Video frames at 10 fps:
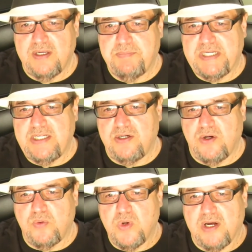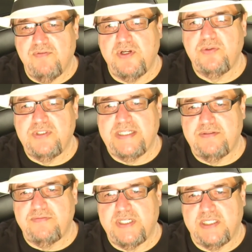But you know, wherever you
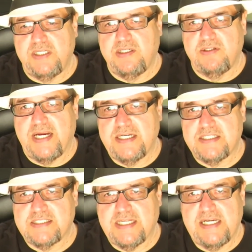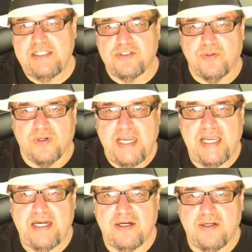lived in the United States or
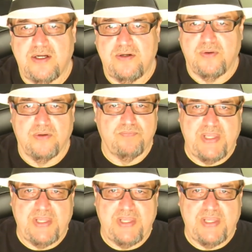Canada or